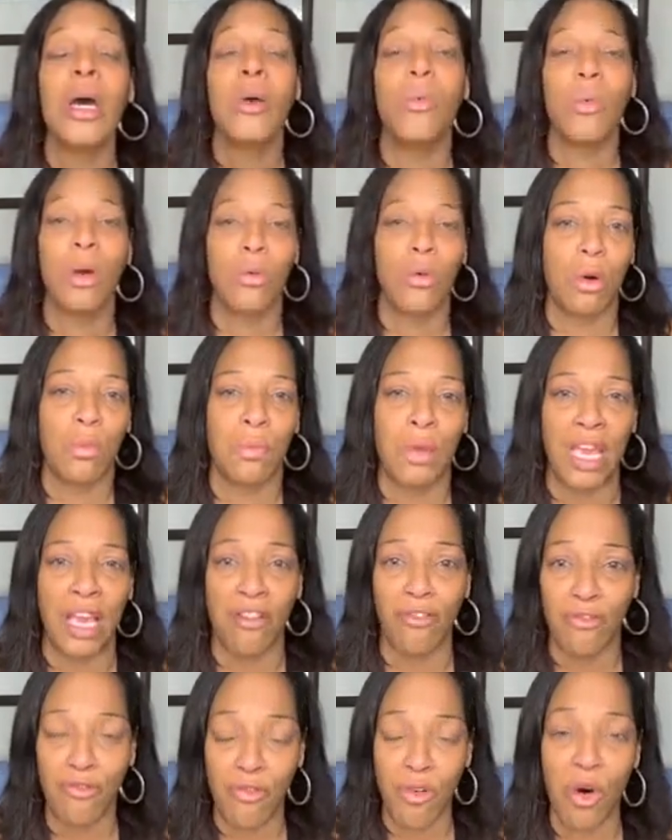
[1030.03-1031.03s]
we were
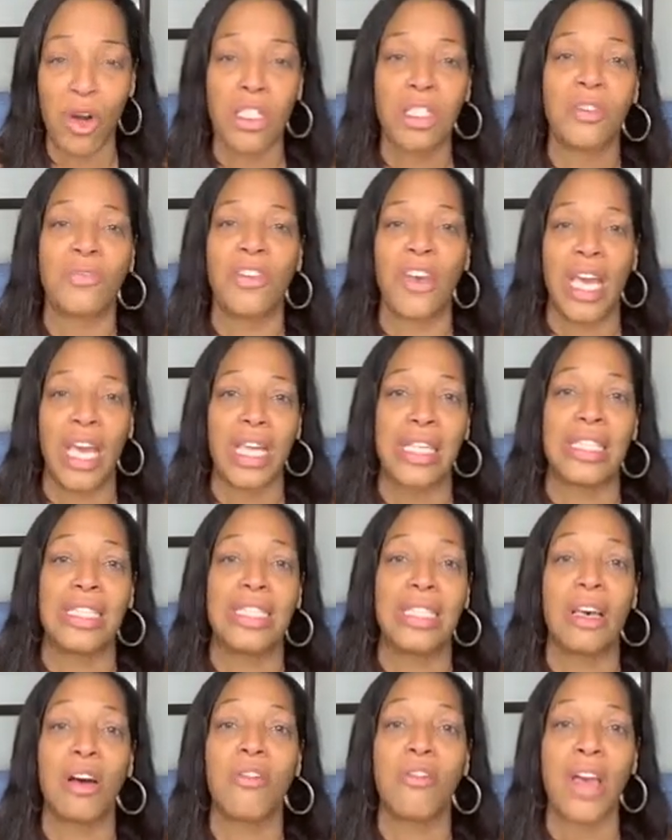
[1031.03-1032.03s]
being force-fed
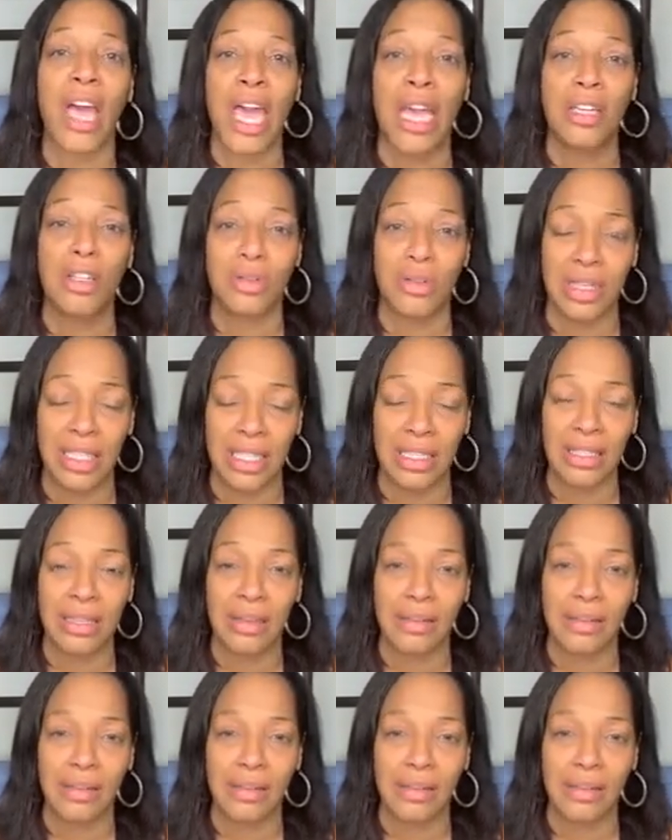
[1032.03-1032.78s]
self-hatred.